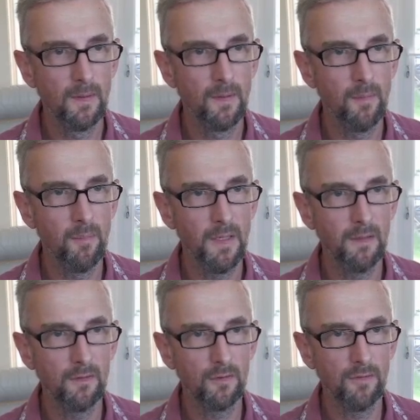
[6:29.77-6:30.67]

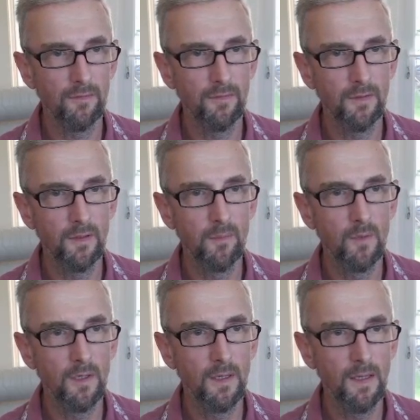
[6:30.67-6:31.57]
Mandatory
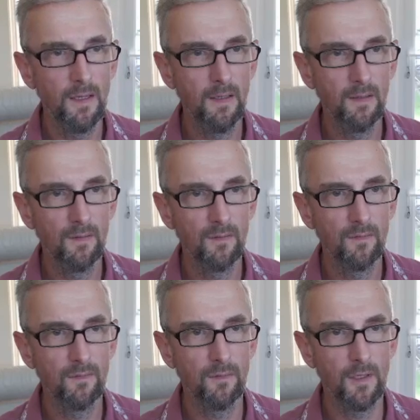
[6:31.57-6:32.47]
Firmware,
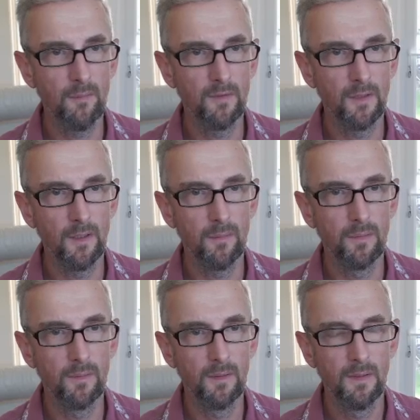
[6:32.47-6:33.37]
Frame Type.
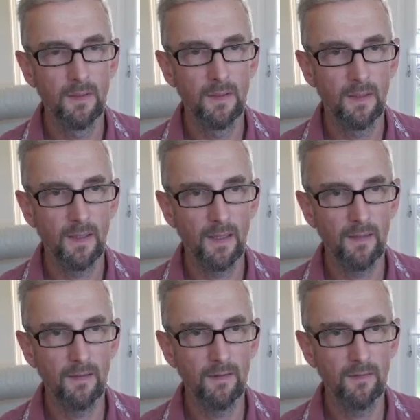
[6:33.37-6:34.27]
And
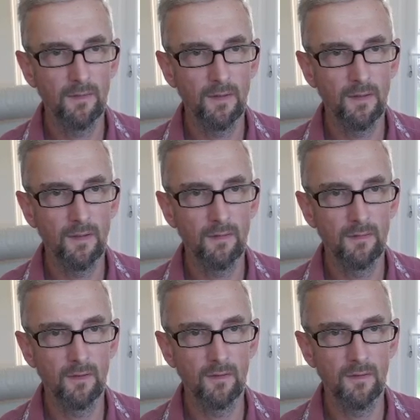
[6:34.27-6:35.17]
this is,
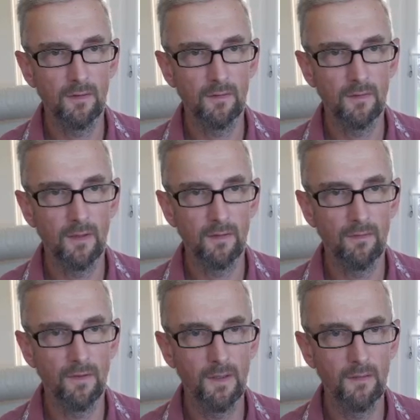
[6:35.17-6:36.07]
says he's
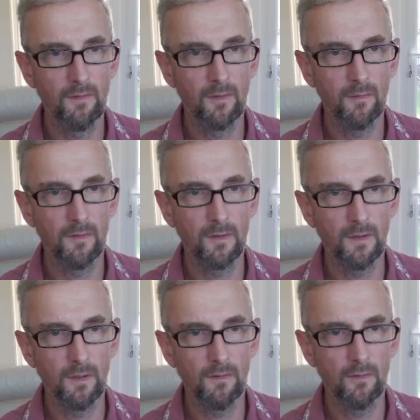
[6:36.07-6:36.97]
undefined, so I'm just going to
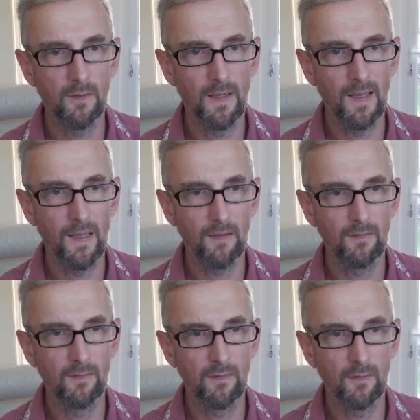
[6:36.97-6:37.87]
go to an X.
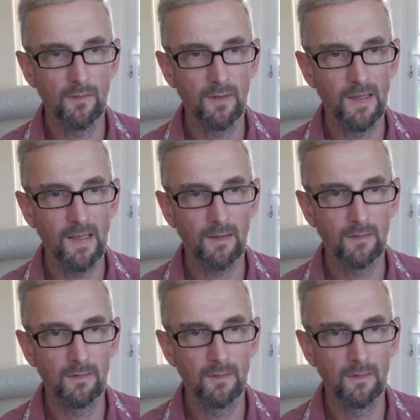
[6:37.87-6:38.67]
So it's an X